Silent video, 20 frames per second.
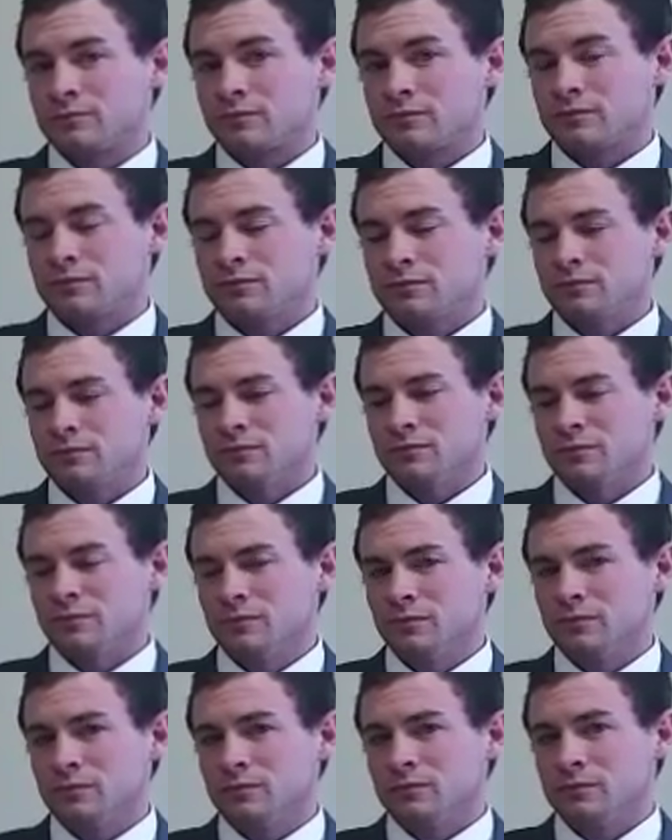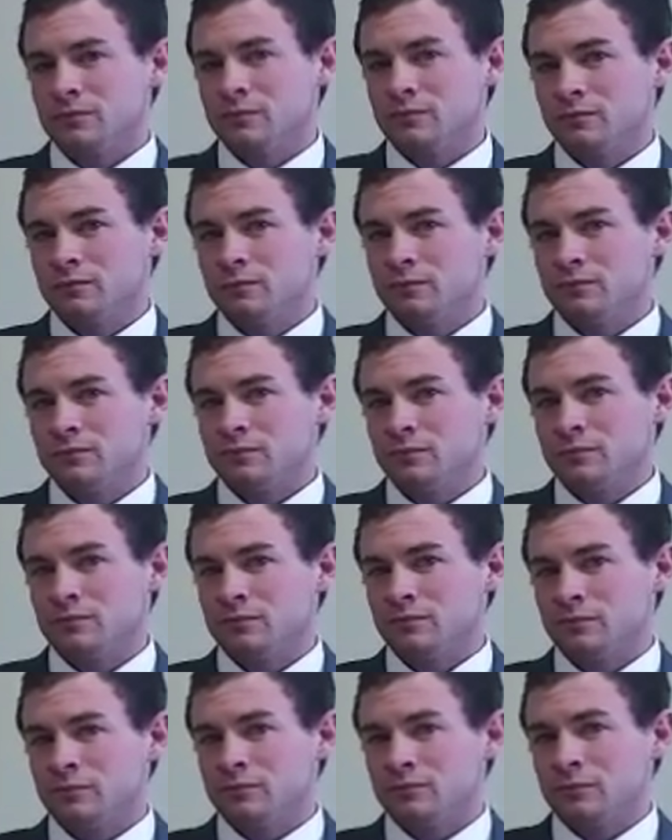
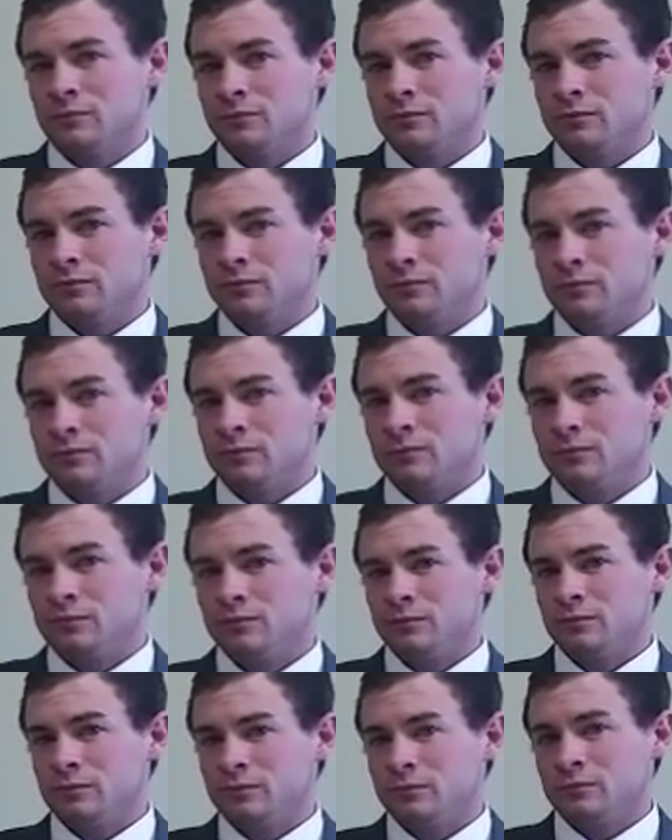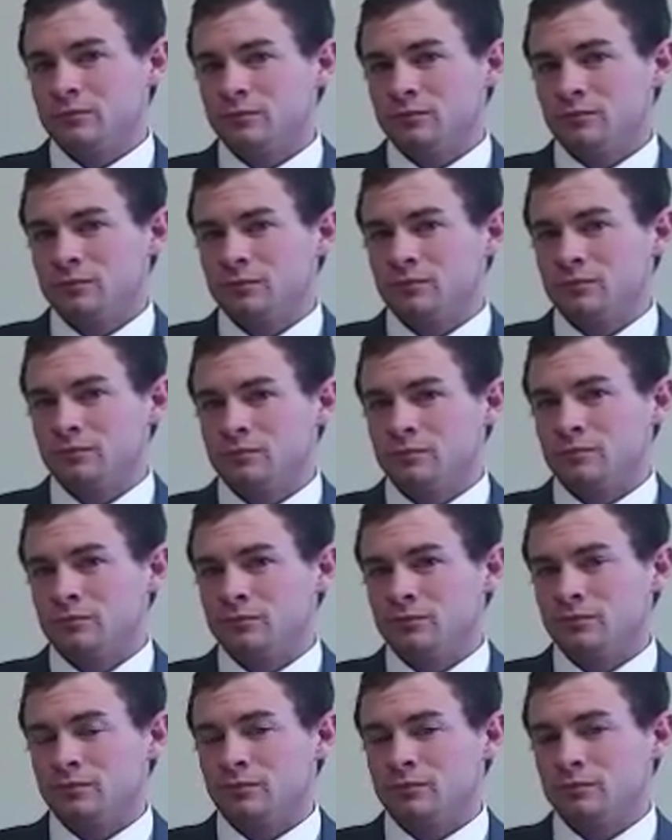
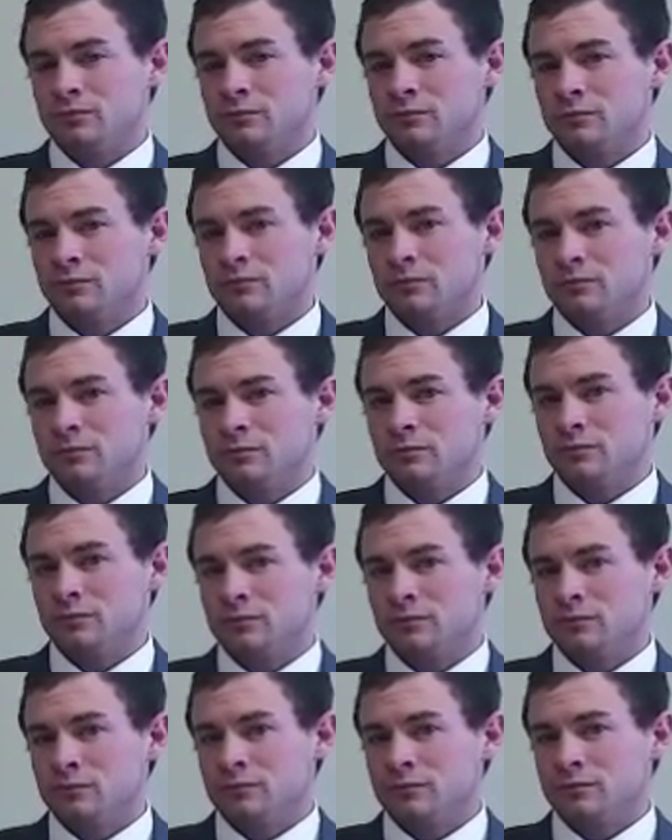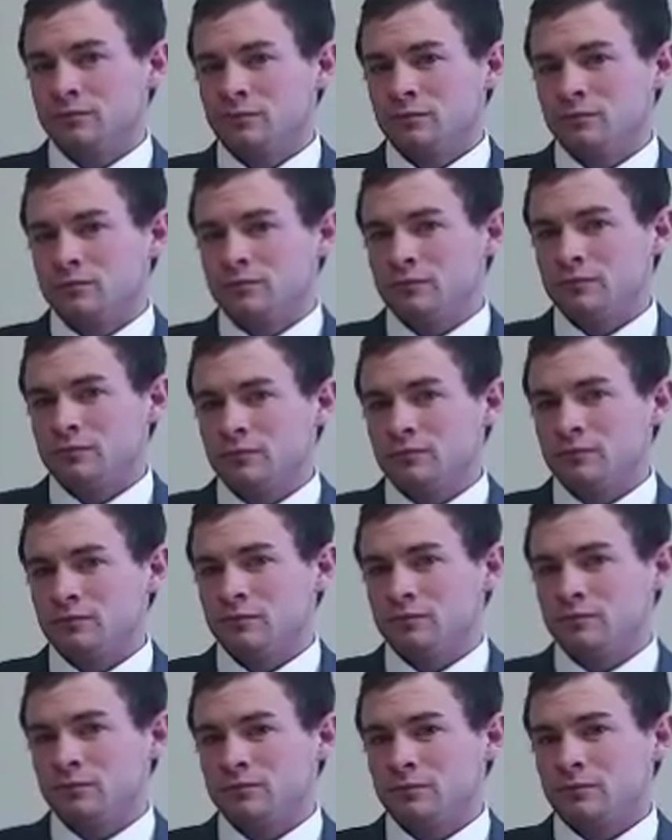
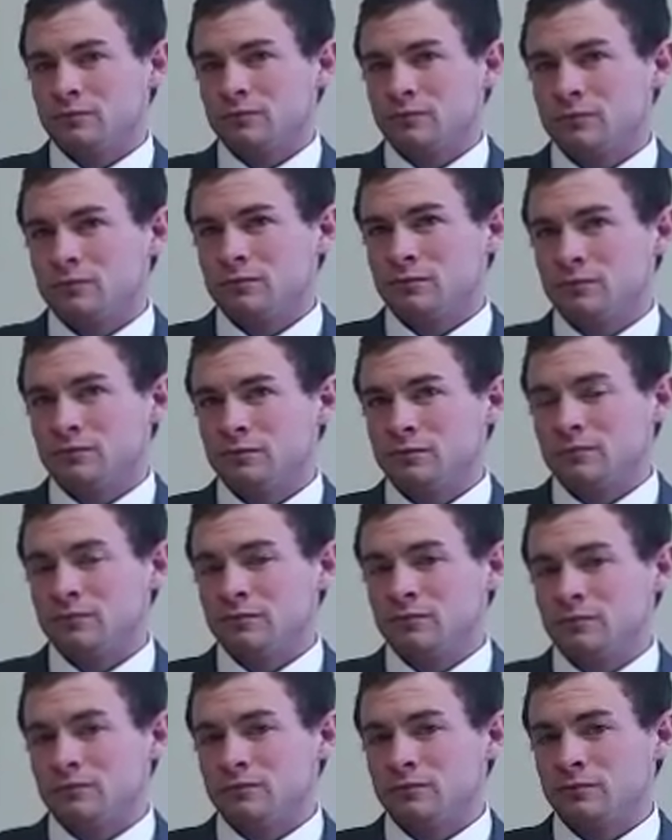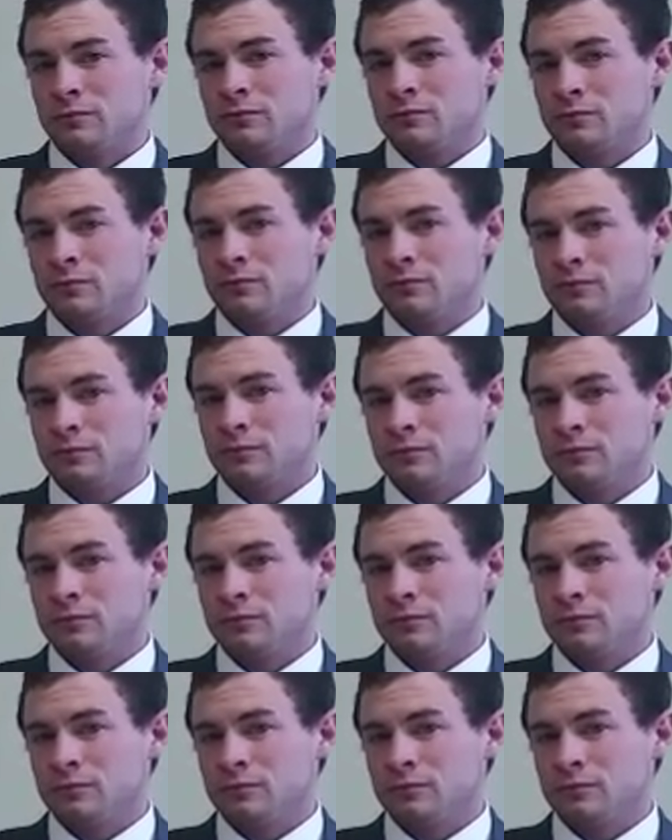No words are spoken by the person on screen.